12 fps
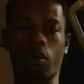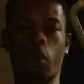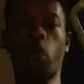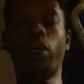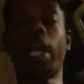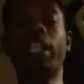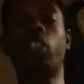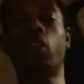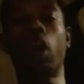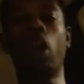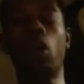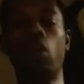Create
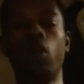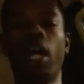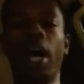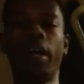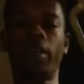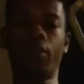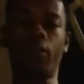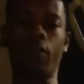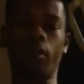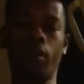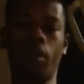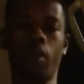your own life.
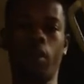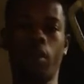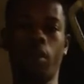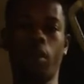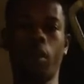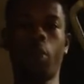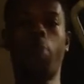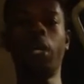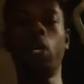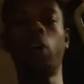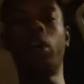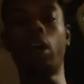
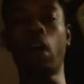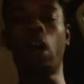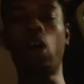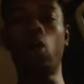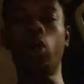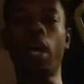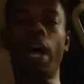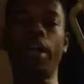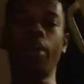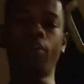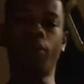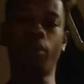Build your own
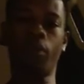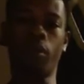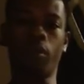life.